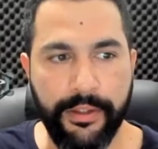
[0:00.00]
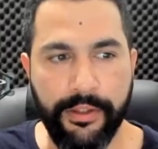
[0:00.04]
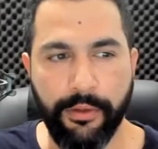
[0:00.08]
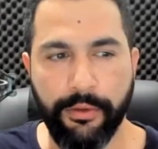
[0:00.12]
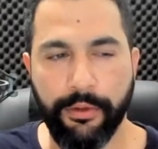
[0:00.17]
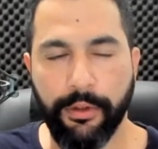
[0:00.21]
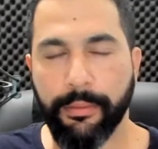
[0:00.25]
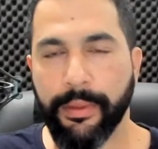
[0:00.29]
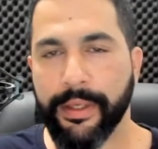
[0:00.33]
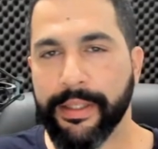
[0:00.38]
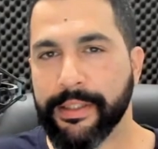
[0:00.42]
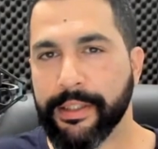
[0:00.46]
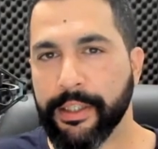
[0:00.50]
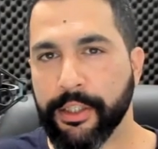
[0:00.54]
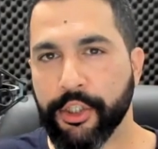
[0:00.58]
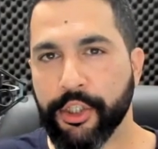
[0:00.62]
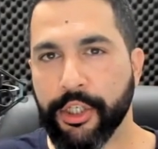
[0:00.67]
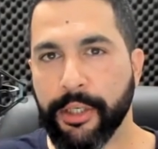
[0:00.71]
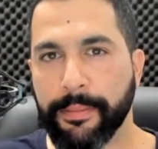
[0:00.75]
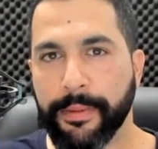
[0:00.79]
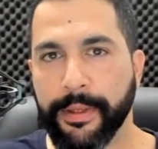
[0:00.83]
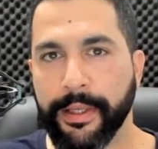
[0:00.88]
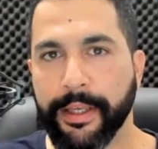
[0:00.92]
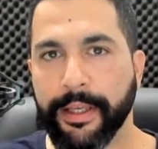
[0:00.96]
So domestic
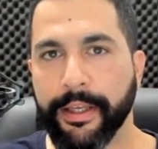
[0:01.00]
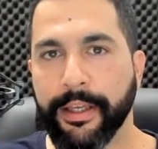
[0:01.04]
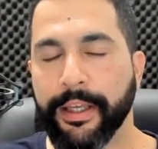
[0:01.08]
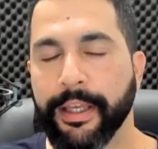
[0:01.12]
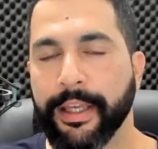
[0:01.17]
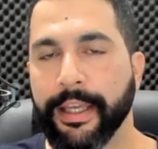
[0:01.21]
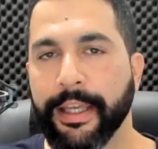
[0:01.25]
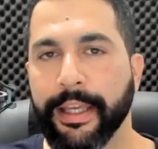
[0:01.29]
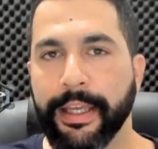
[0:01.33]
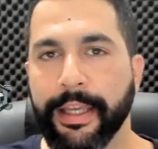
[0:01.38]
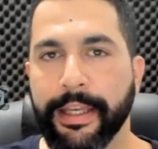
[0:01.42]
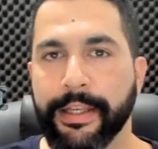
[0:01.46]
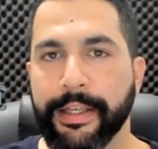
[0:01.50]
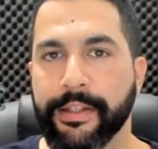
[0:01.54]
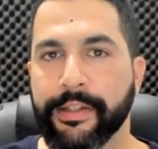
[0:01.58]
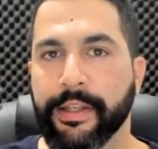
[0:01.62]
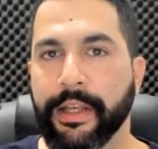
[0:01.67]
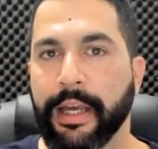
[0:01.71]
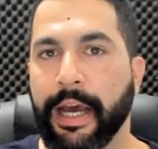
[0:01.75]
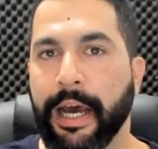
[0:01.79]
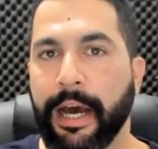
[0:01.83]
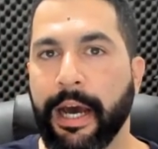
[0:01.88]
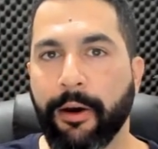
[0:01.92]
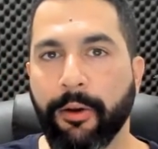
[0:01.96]
shipping is
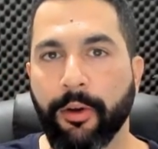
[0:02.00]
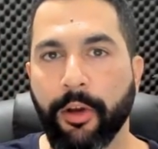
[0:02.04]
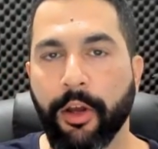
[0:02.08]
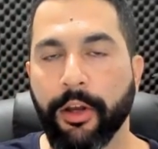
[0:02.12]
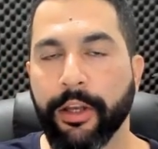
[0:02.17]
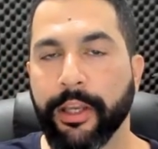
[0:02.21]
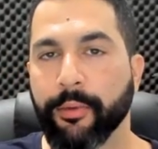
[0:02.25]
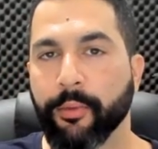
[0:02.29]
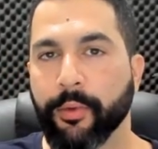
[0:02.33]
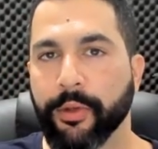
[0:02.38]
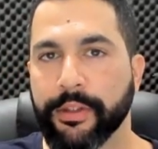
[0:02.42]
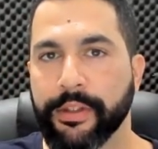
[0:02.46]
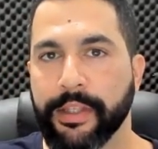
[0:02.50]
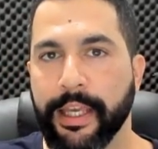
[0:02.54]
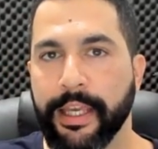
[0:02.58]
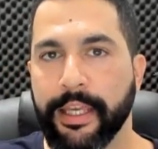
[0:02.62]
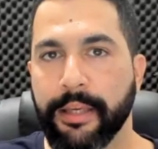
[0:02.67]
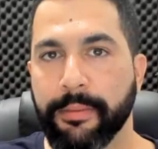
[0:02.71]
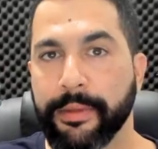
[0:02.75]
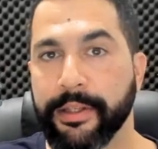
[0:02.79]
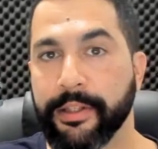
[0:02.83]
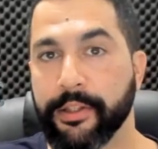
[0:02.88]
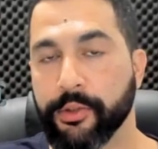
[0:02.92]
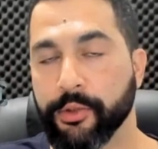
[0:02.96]
how long it will take
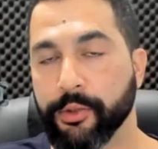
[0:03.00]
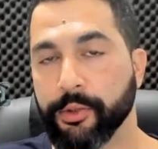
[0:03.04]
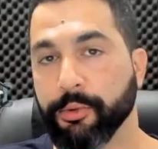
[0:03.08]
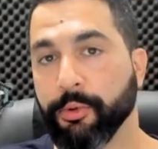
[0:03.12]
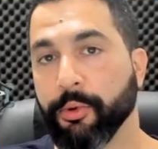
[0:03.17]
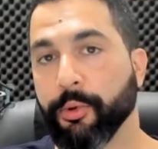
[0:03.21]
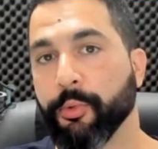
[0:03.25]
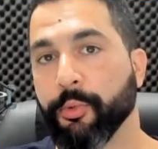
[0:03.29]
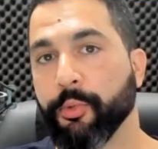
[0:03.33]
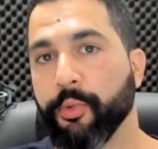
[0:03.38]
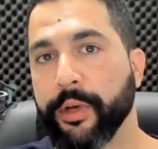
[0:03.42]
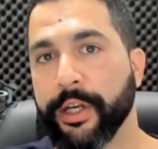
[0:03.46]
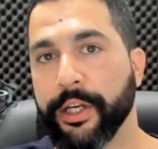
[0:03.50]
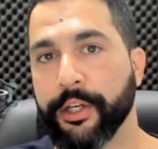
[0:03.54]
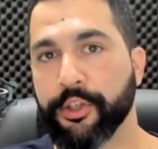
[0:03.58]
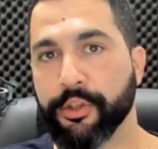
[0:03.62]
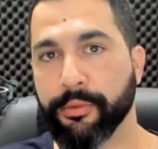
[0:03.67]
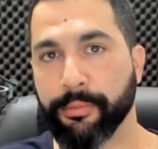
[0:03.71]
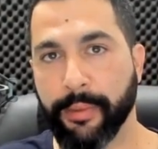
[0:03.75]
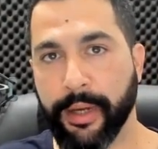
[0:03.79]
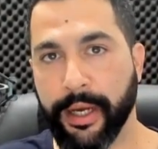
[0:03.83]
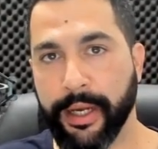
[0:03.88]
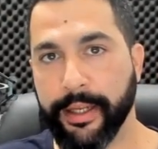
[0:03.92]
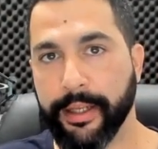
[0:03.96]
me to reach
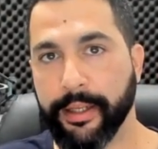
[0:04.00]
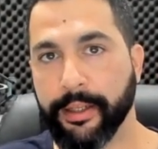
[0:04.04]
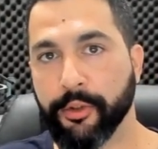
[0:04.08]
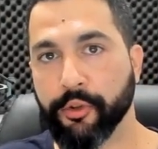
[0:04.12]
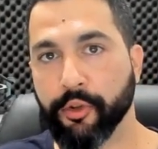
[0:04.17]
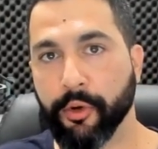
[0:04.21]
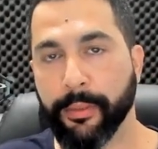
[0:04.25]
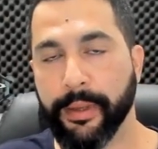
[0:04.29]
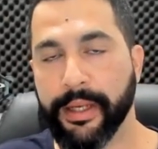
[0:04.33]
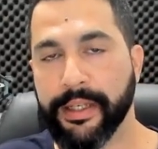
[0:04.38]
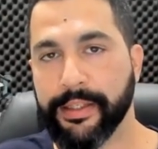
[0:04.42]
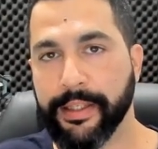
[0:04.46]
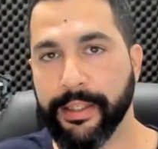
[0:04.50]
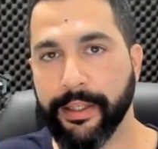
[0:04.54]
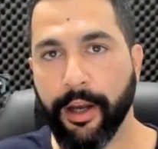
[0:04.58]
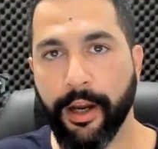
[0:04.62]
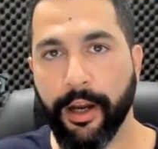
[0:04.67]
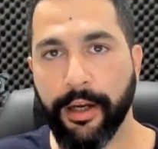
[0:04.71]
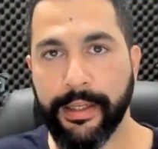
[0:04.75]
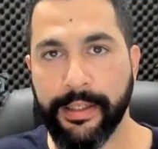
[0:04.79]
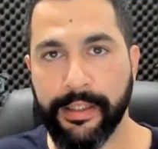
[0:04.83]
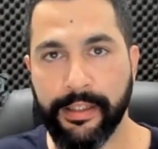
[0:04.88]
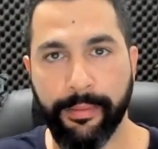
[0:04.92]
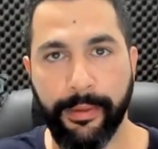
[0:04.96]
my domestic
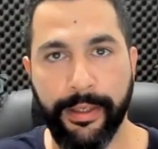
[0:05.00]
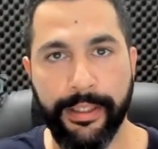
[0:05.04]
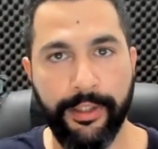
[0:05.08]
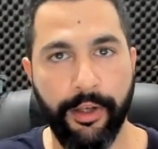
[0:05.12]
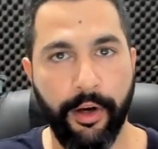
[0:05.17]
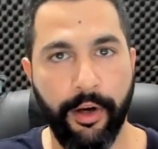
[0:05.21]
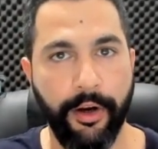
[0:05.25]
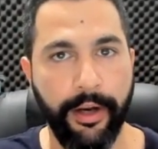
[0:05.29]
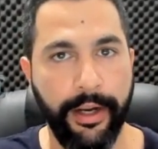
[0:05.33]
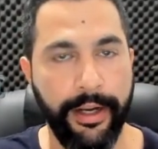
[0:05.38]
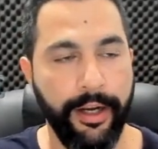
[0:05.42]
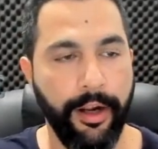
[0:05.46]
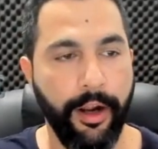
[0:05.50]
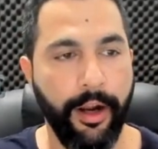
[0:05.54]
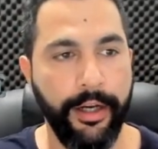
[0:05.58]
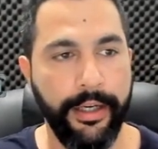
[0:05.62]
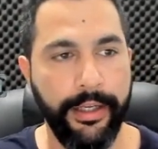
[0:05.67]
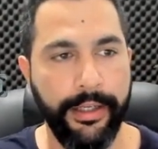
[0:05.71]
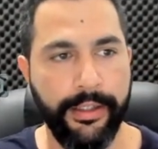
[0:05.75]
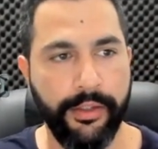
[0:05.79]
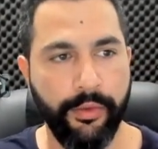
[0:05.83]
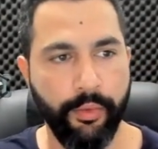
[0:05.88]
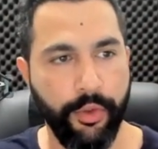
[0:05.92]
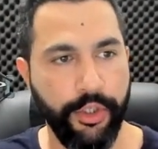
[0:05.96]
audience, my target
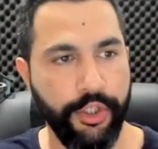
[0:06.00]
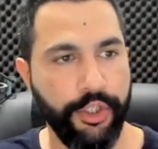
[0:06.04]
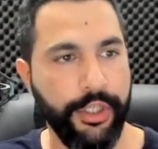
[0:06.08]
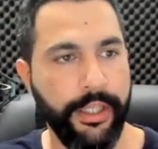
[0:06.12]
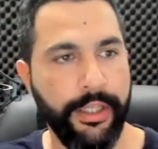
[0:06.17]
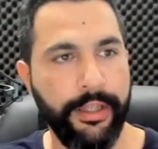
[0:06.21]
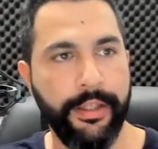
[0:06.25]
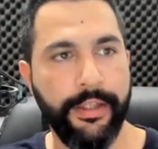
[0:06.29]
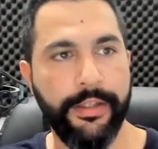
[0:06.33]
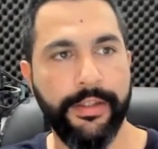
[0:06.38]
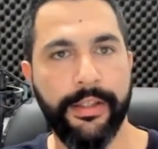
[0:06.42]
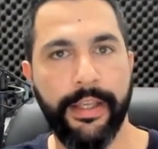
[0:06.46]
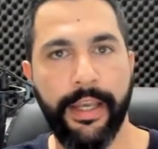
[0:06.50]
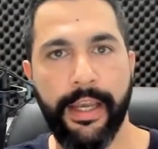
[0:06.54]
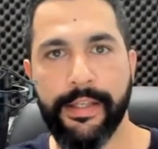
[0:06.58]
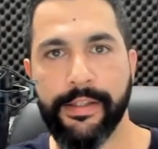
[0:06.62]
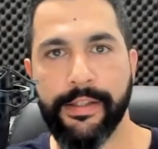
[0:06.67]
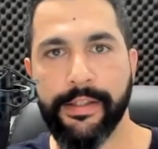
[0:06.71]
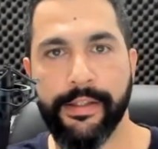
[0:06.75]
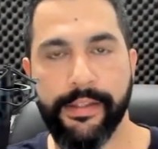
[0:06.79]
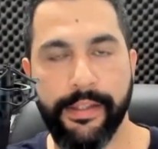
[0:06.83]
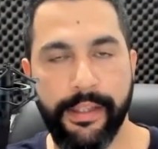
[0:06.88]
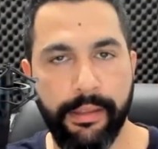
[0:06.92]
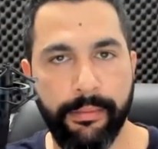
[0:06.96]
audience, which in this case,
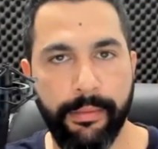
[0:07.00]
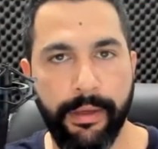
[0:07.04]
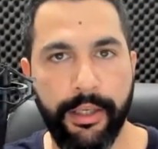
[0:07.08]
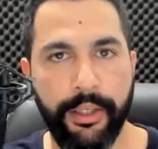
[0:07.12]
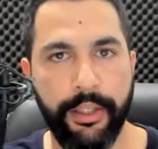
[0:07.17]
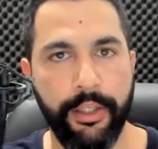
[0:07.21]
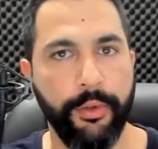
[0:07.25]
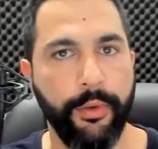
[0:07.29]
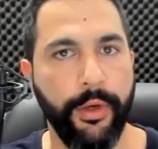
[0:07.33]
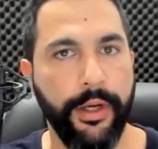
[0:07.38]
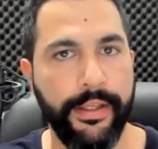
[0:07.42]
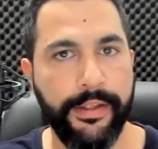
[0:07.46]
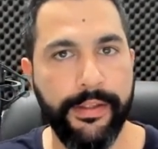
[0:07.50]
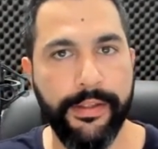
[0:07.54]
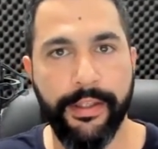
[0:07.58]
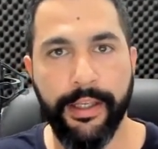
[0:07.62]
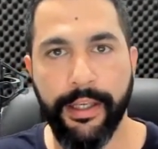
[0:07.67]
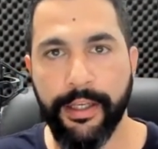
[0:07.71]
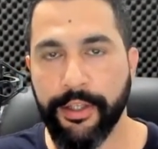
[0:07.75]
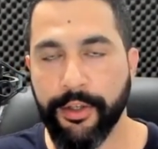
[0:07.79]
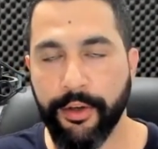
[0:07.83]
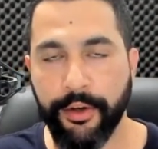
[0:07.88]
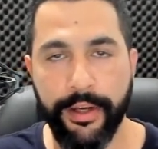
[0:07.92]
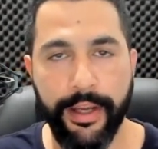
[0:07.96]
it's eBay US. In
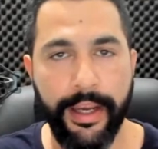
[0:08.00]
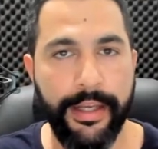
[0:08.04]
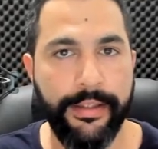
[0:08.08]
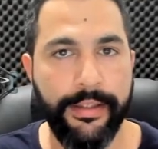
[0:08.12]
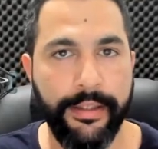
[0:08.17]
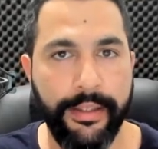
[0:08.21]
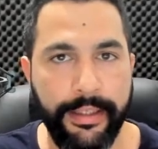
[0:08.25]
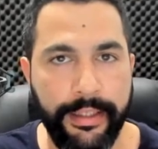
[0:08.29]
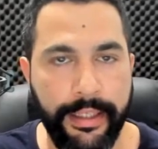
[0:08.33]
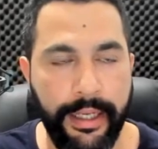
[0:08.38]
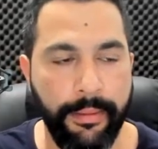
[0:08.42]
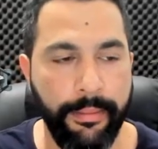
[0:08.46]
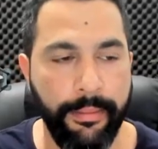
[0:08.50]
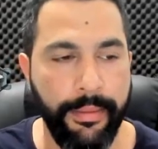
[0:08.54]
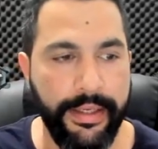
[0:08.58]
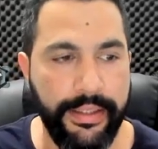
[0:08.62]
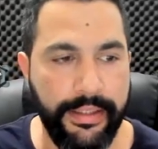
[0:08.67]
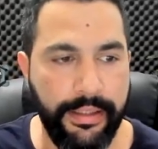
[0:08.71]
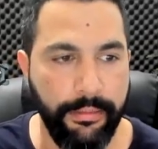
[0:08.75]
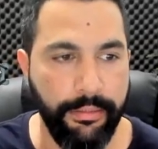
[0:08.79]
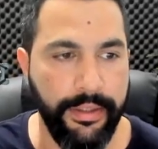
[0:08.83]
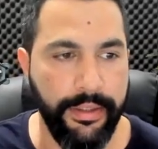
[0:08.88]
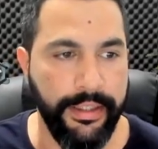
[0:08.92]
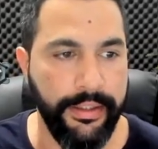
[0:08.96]
your case, it can be
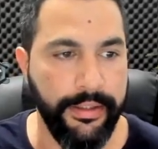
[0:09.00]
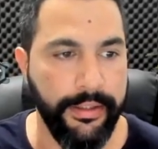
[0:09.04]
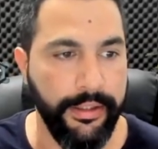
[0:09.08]
something